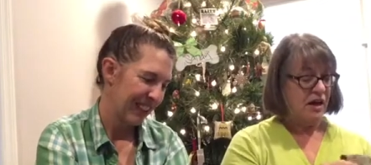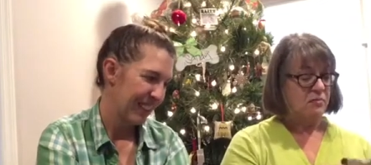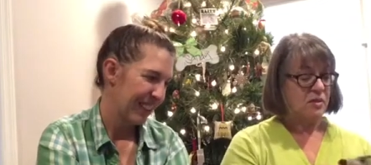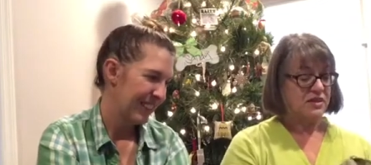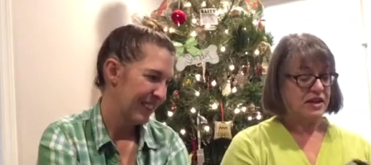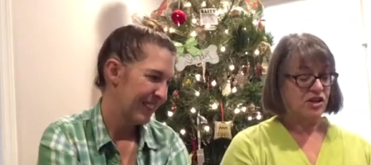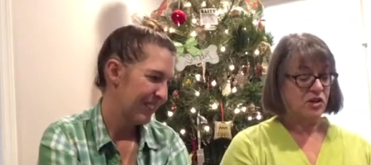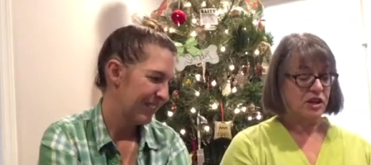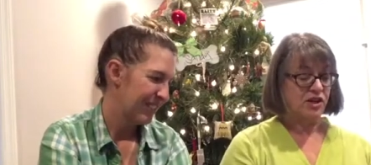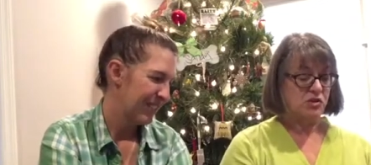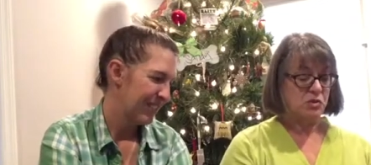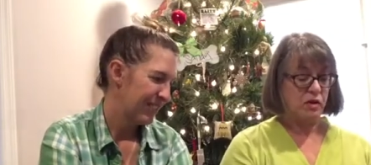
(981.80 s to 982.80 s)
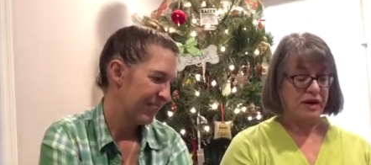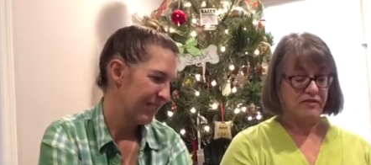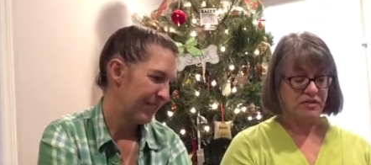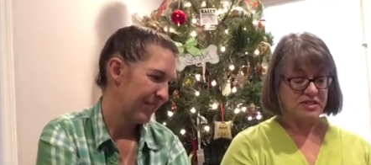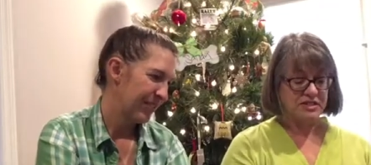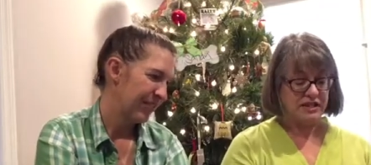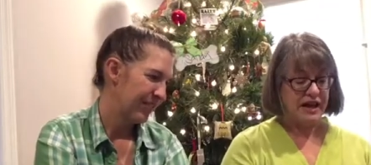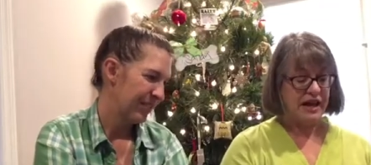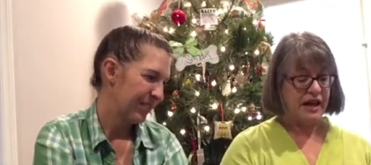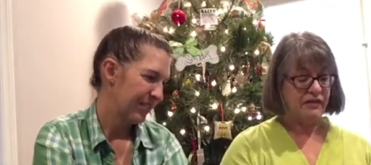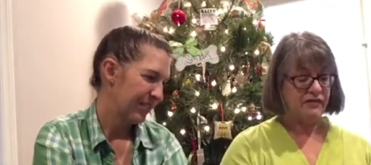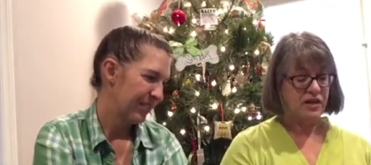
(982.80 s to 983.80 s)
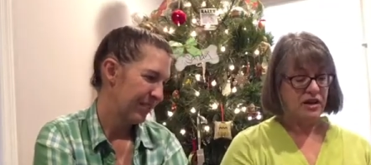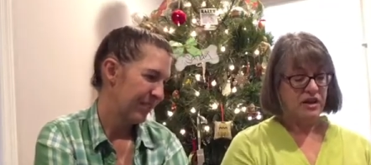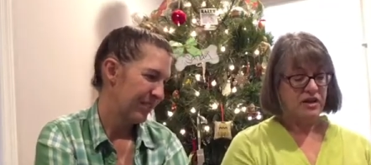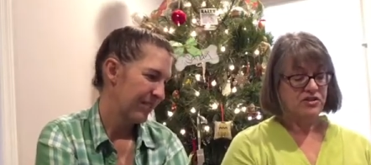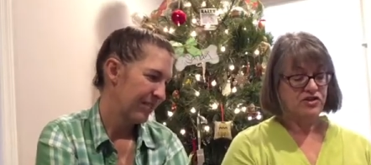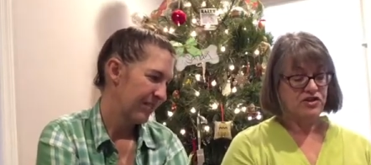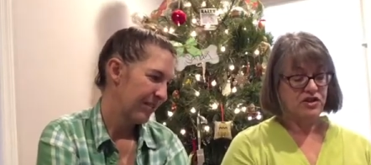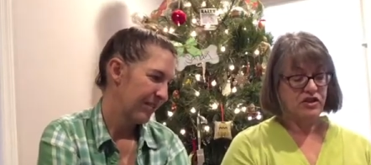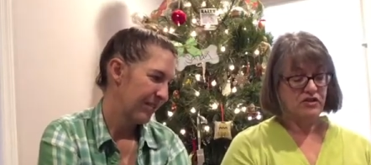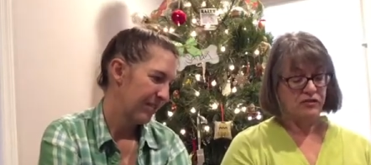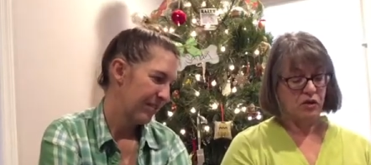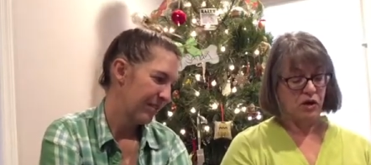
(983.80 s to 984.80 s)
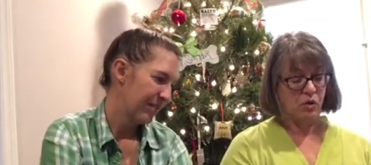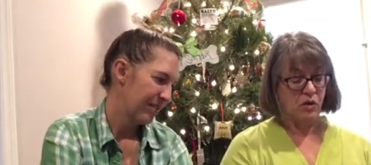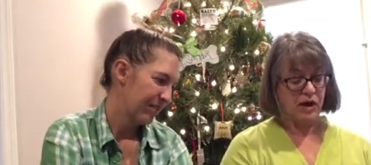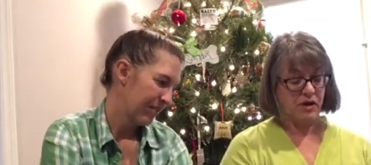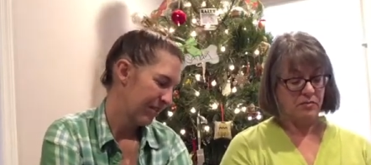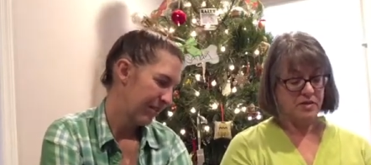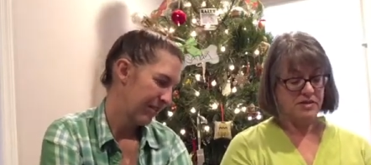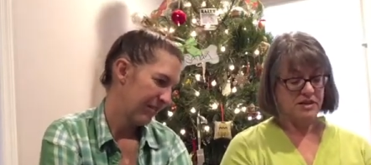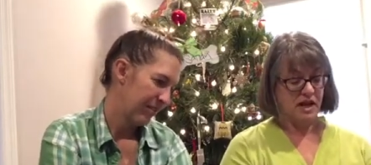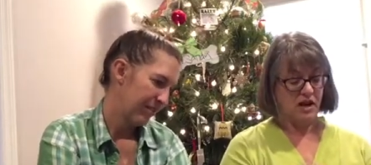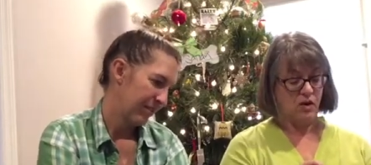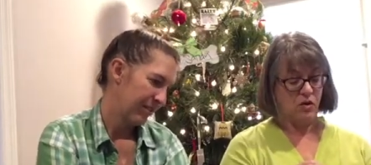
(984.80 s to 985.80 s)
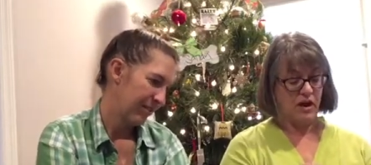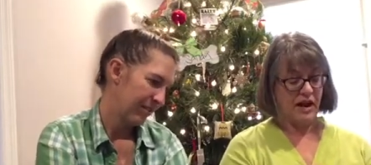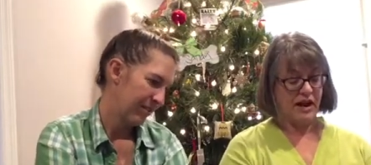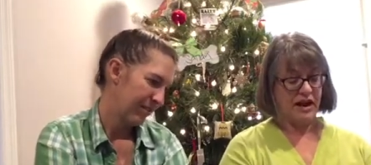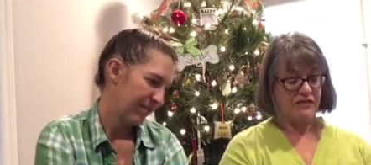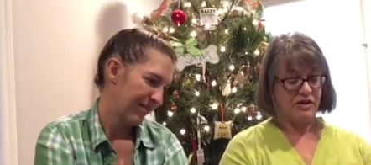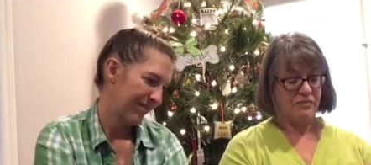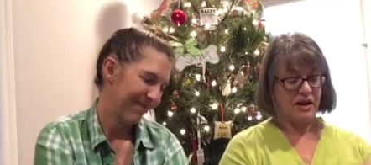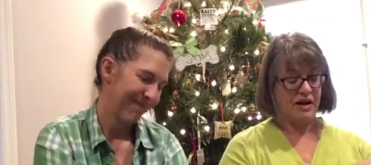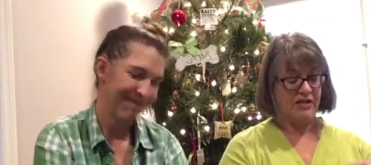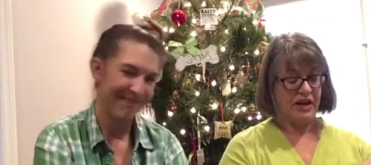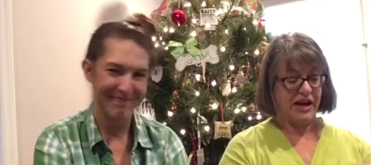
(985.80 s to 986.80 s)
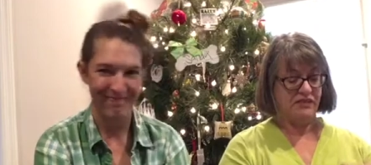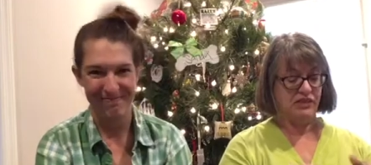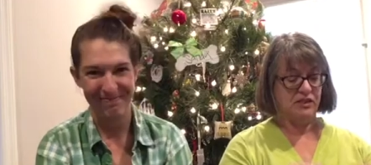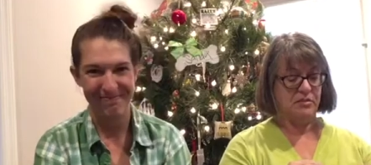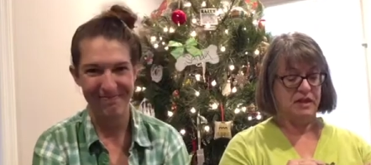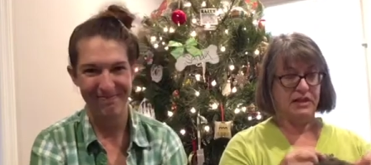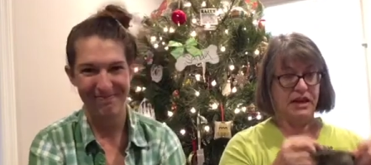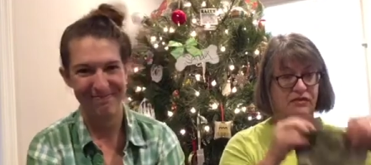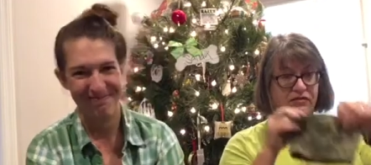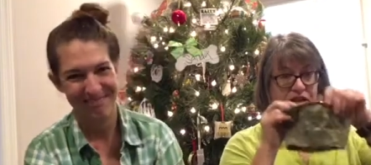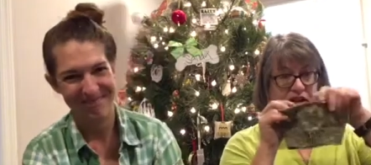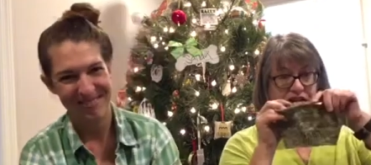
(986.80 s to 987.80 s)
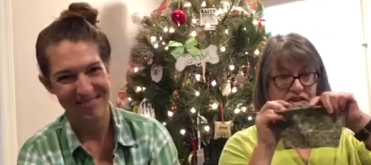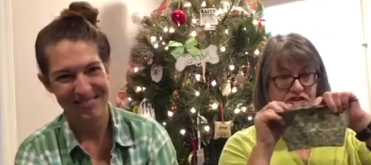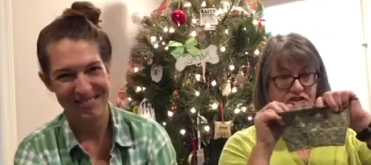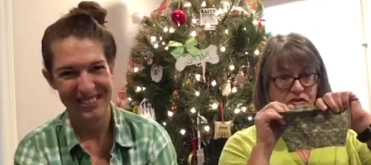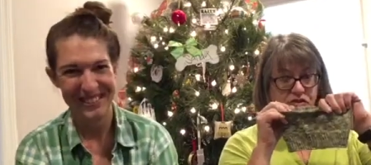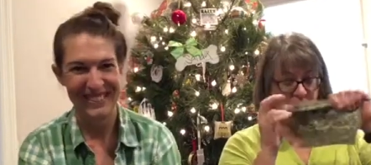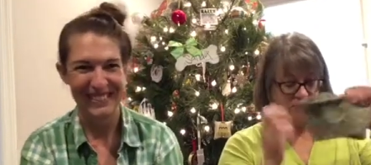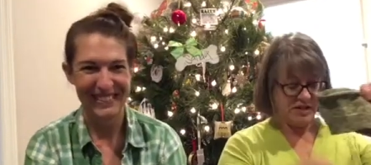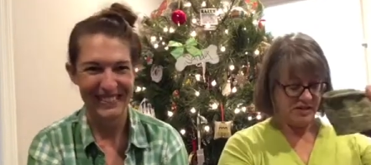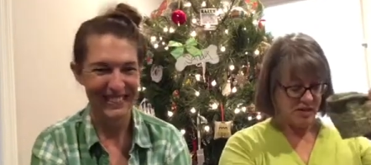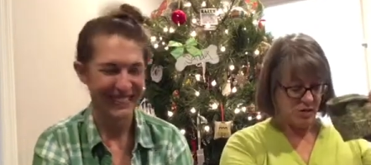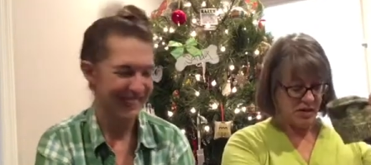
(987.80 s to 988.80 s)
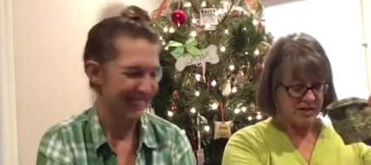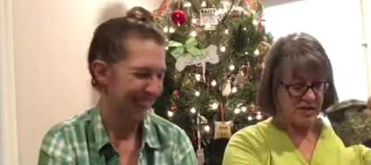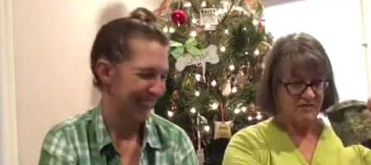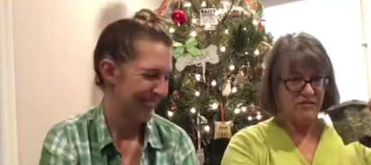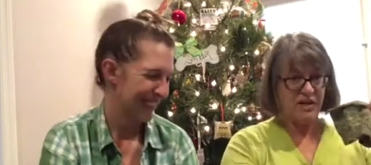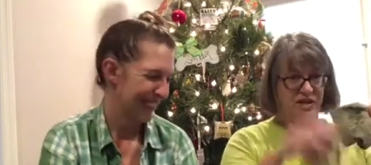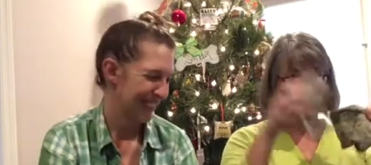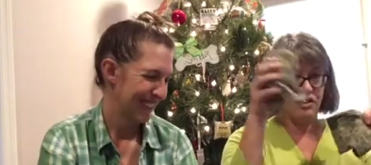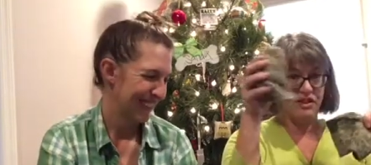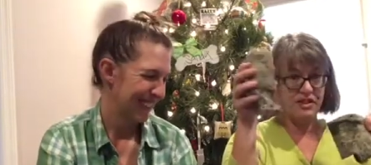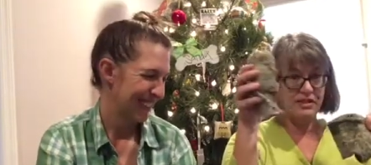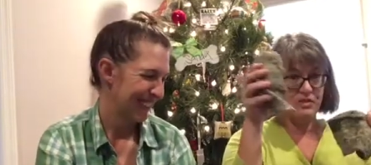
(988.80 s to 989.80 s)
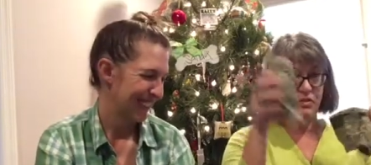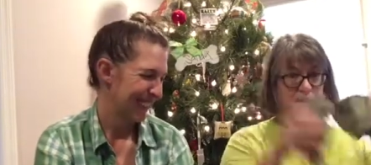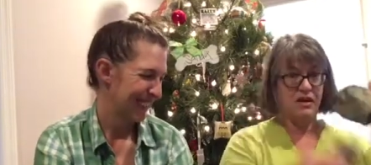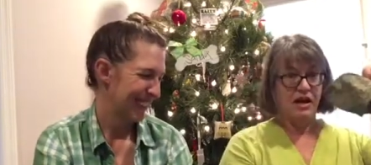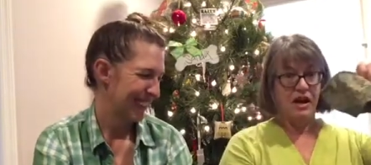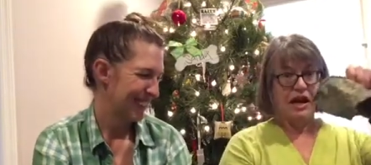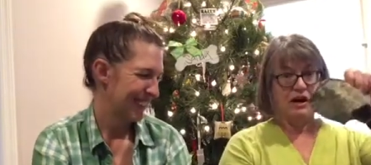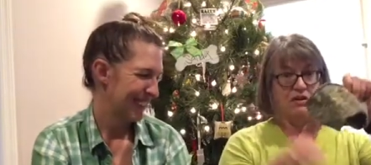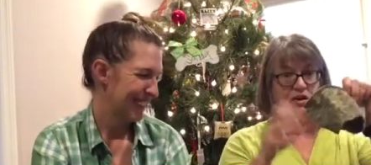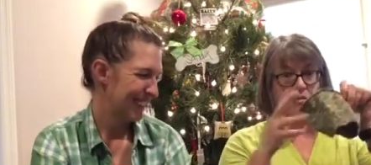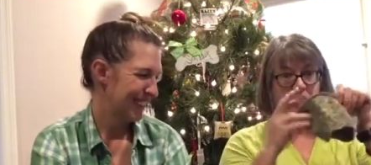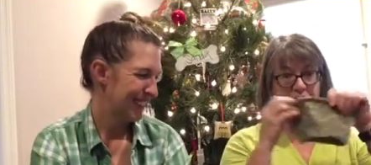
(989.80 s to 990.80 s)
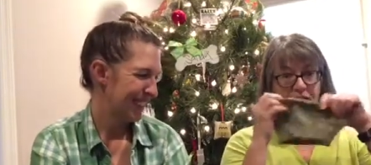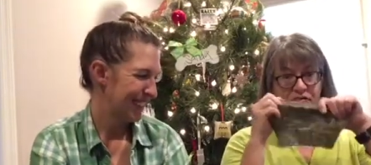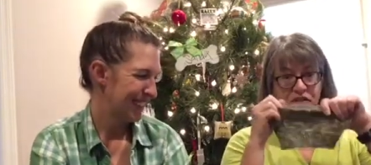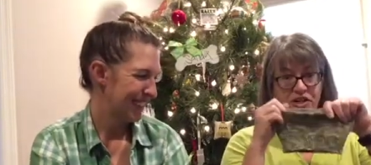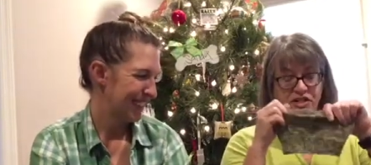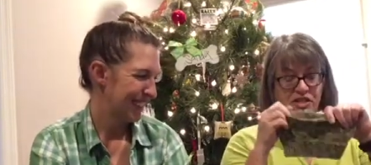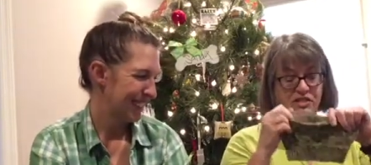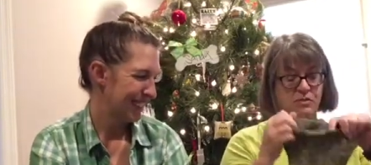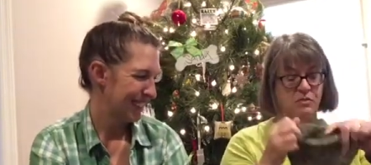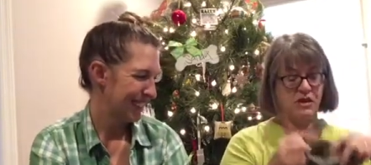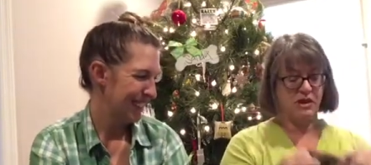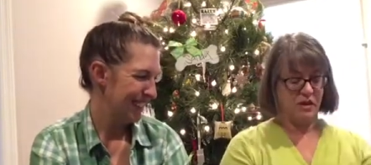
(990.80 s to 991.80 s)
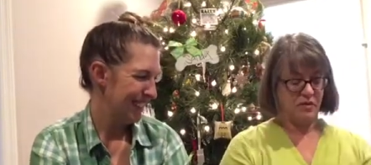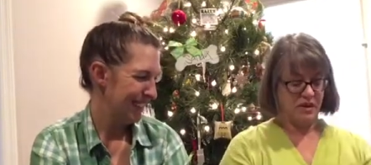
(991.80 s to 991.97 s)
Speaker 1: but then you can use whatever's left to, for a whip. So every month I have a little bit left and I do something. So once I finish this one, I will go back and finish this one. And I